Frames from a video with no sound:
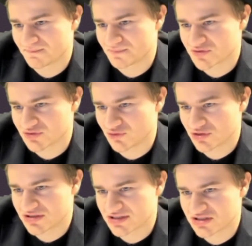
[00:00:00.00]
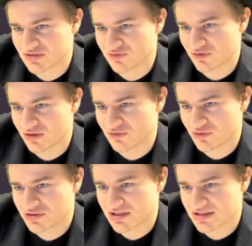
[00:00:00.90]
So rook takes g4,
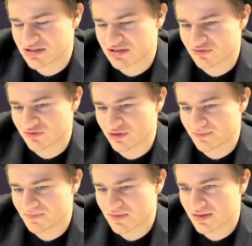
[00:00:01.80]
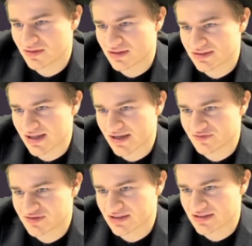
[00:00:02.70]
rook takes g4, knight
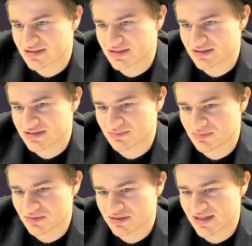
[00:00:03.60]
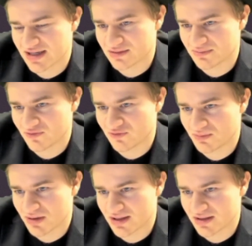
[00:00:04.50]
f6 can simply be taken
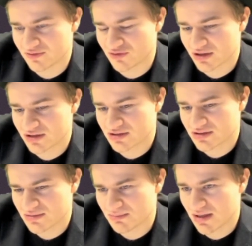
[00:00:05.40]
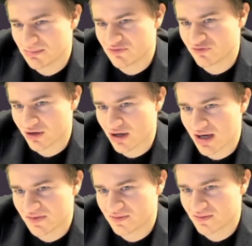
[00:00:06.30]
by the rook. Maybe he
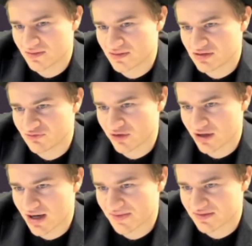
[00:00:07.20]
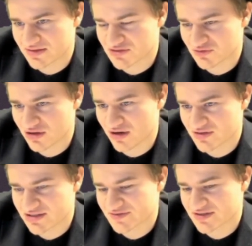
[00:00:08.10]
forgot that this rook
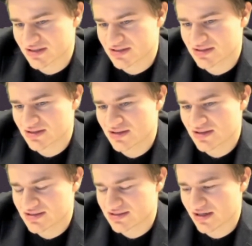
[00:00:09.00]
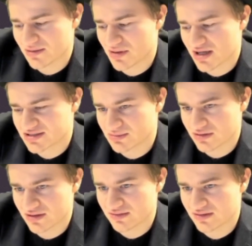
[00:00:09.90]
covers f6. It's not impossible
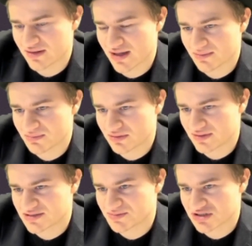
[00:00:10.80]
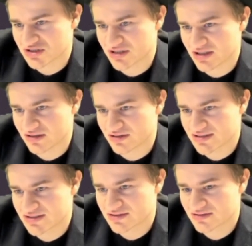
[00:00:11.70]
that he did that, but this position here
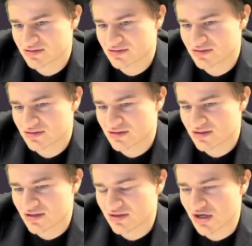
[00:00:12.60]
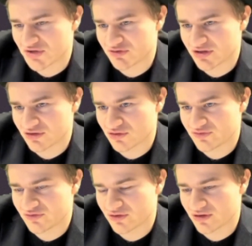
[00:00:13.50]
is not very good
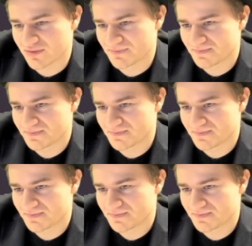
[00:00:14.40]
for